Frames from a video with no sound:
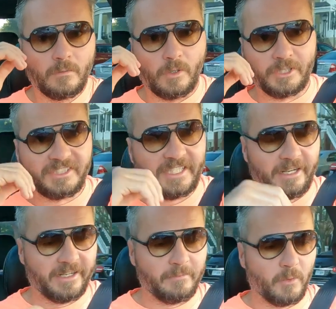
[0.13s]
Well, good
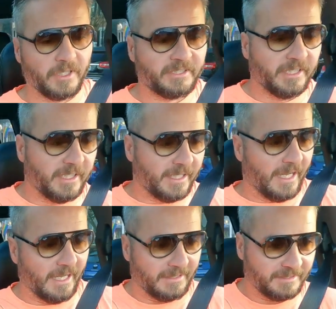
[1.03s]
Saturday morning to you
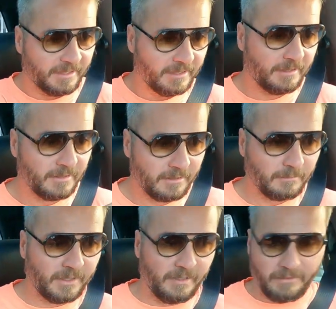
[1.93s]
guys.
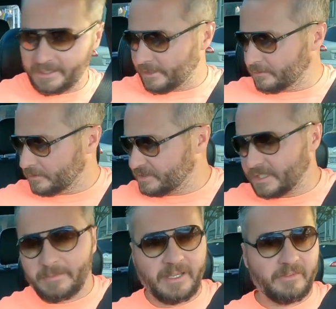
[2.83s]
Getting ready to go do
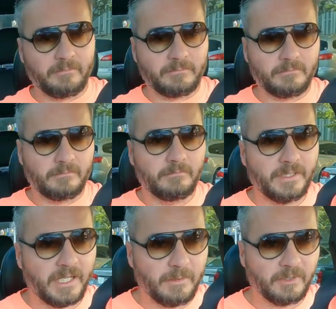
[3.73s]
something I haven't
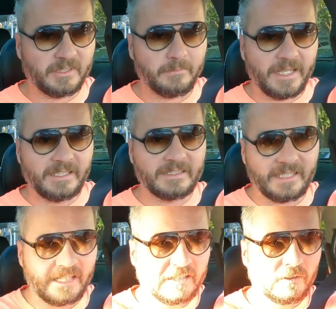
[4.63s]
been able to
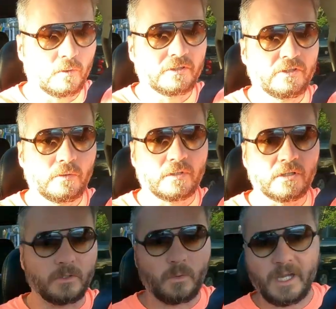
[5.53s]
maintain nor do in a
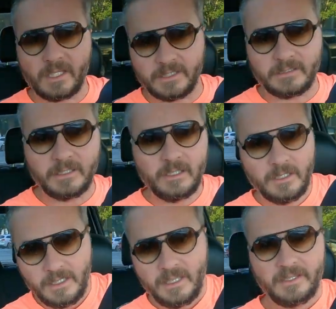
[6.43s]
little while, and
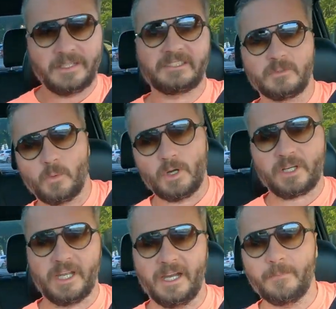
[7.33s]
that's the
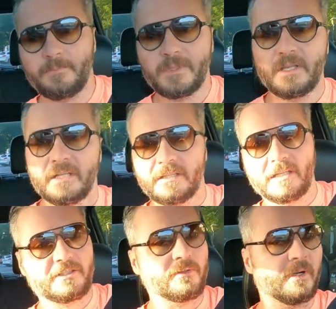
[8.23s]
workout.
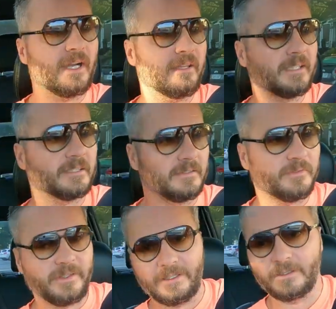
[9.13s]
Not sure how that's gonna
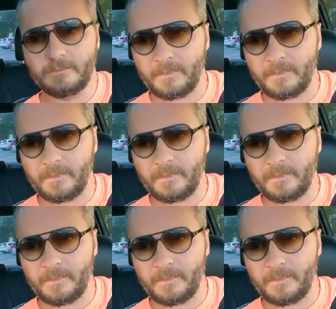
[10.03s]
feel.